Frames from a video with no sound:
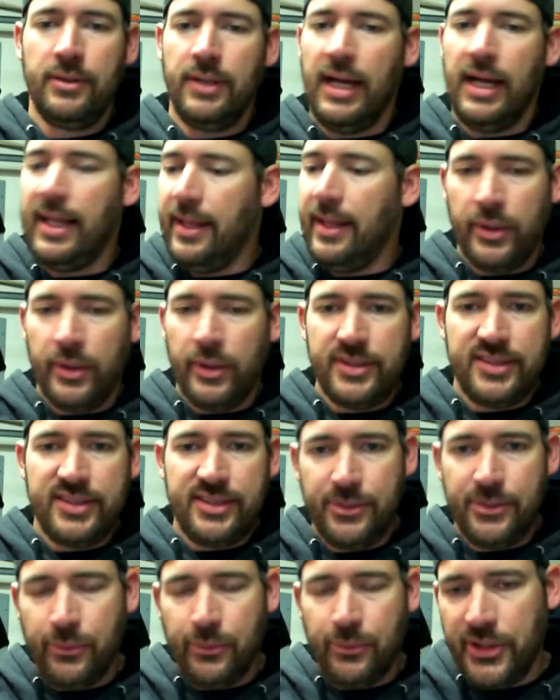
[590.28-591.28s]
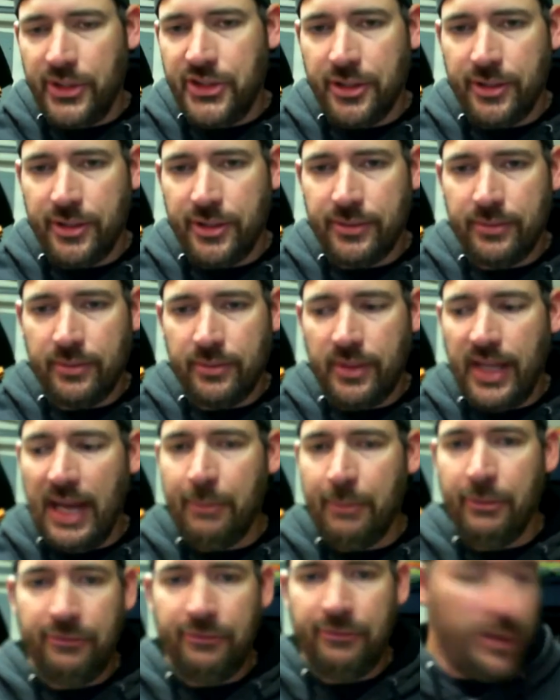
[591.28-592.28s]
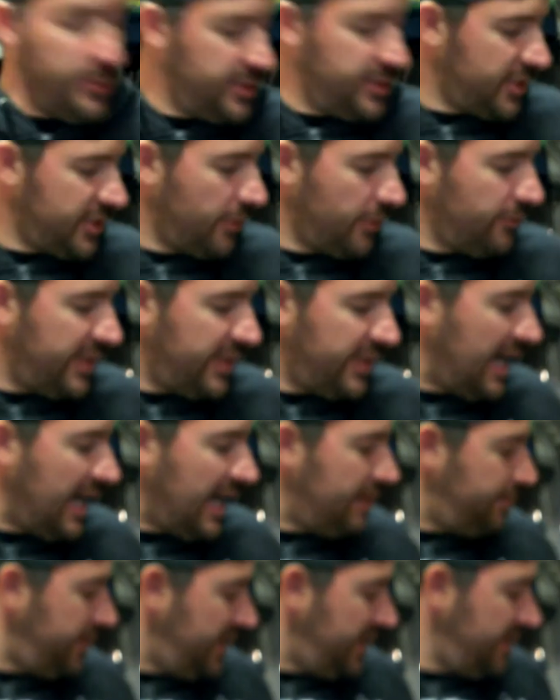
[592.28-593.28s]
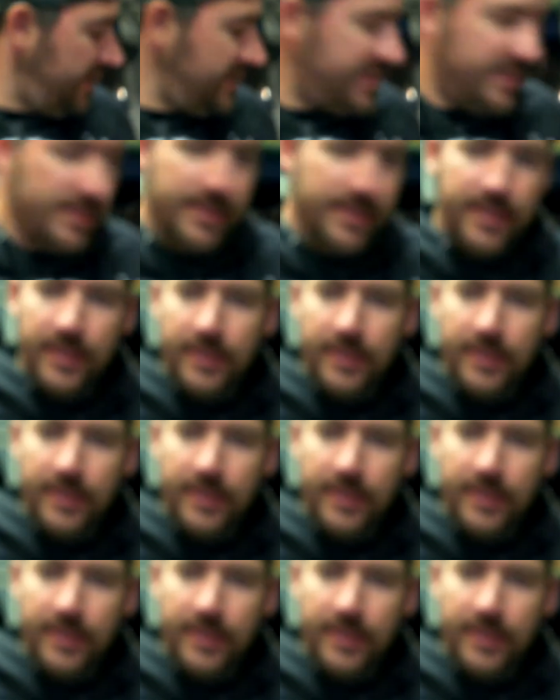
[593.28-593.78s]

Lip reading: And then once your camera phone is over the eyepiece,